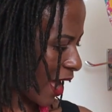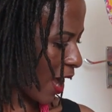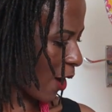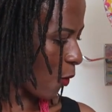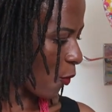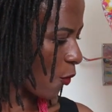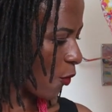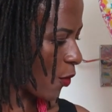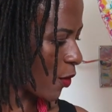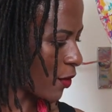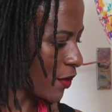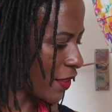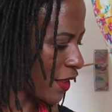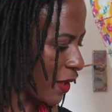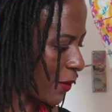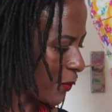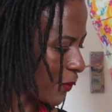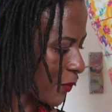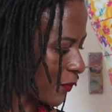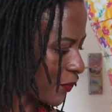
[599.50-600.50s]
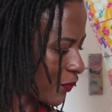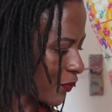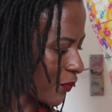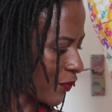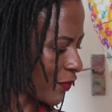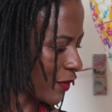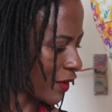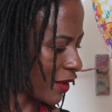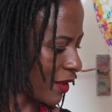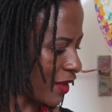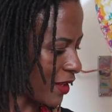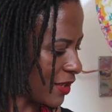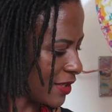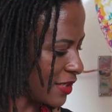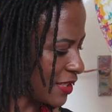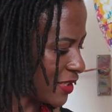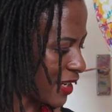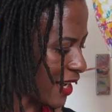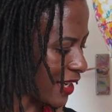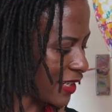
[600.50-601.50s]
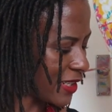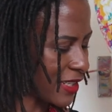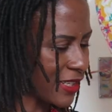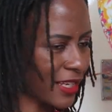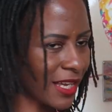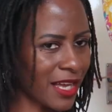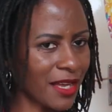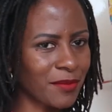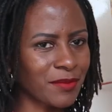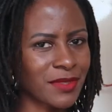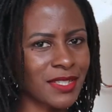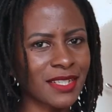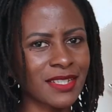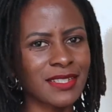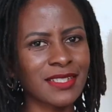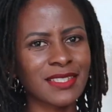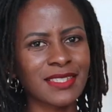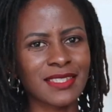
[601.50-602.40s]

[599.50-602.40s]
I wore the Nina Lee Camden